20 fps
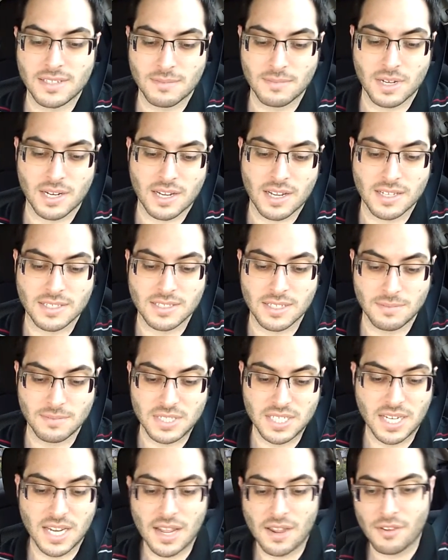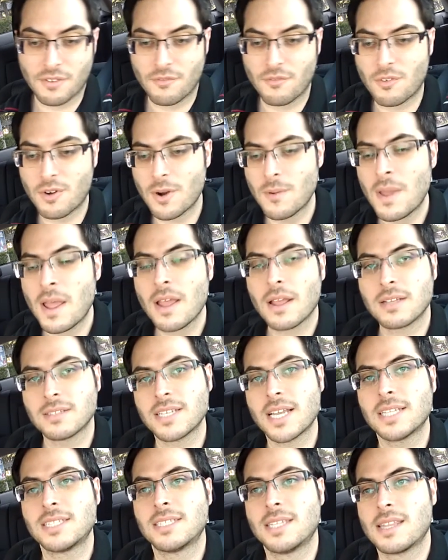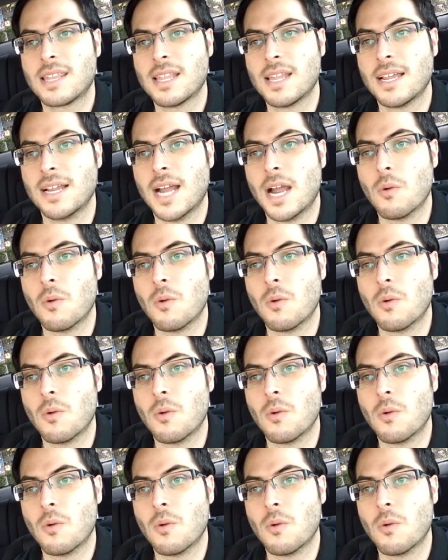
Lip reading: I'm going to cut something together for him, because that's the thing.